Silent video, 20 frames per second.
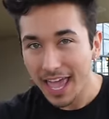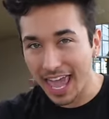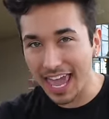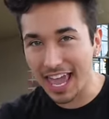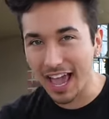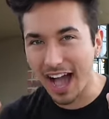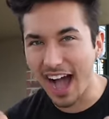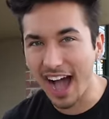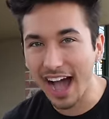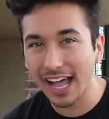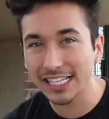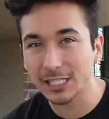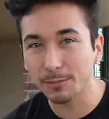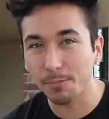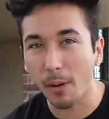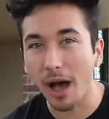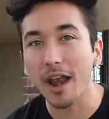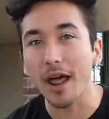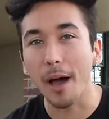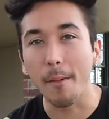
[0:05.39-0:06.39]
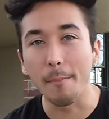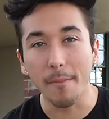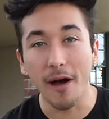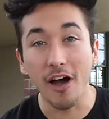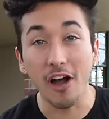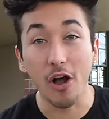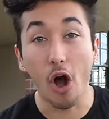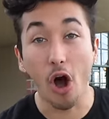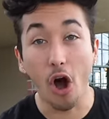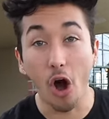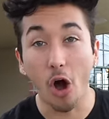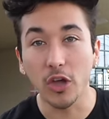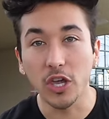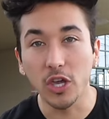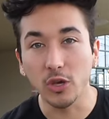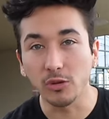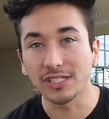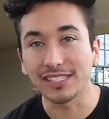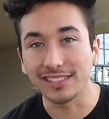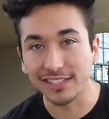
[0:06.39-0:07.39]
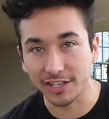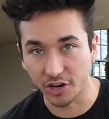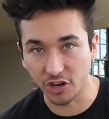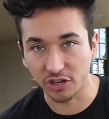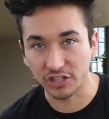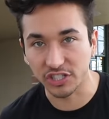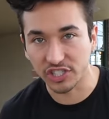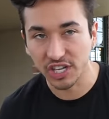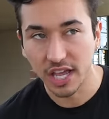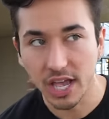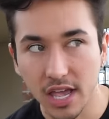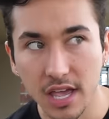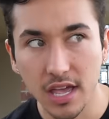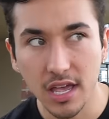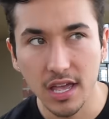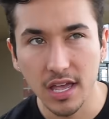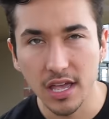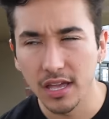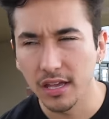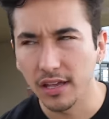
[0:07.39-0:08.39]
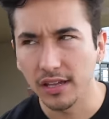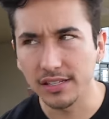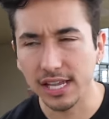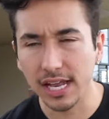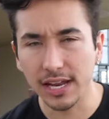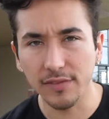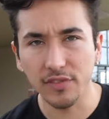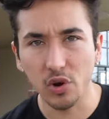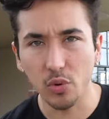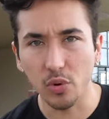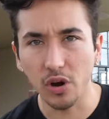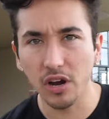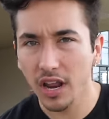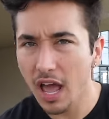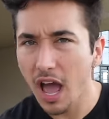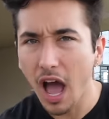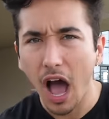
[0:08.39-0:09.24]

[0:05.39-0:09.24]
a hotspot among all Houstoners. Is that even a word?